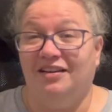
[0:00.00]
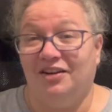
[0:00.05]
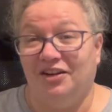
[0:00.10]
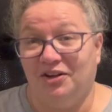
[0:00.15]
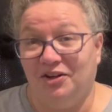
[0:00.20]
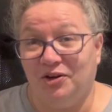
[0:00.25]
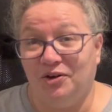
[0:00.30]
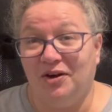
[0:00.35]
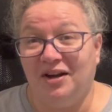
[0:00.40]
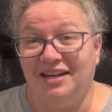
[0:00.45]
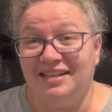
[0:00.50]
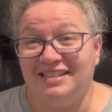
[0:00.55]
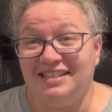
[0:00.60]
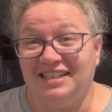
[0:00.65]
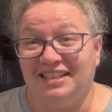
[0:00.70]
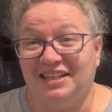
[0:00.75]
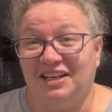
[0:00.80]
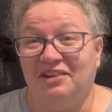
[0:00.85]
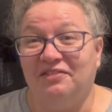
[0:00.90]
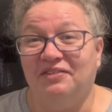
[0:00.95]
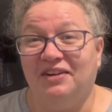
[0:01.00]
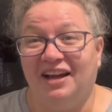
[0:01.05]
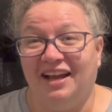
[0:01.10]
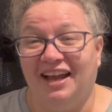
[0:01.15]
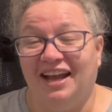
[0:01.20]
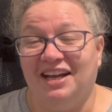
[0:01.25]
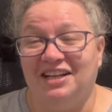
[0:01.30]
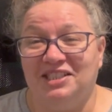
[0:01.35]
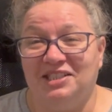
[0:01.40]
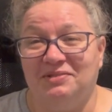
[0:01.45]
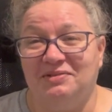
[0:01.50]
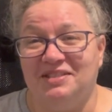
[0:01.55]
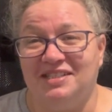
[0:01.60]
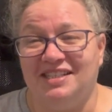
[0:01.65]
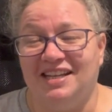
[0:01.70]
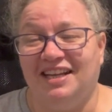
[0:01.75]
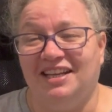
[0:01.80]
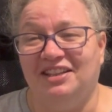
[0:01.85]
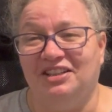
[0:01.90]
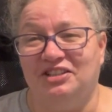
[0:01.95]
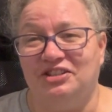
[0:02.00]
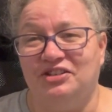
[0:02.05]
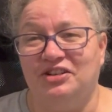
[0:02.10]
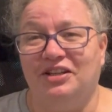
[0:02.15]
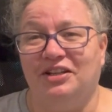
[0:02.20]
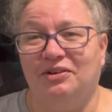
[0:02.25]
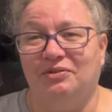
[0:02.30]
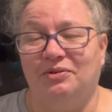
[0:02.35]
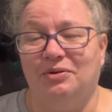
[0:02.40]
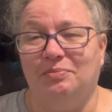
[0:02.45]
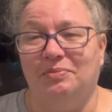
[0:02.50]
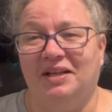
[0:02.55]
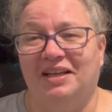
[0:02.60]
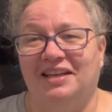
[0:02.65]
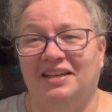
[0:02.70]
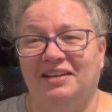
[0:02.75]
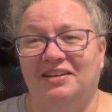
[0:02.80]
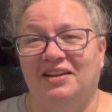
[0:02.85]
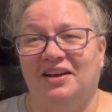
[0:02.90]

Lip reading: crazy enough, I actually was taking the jelly roll blanket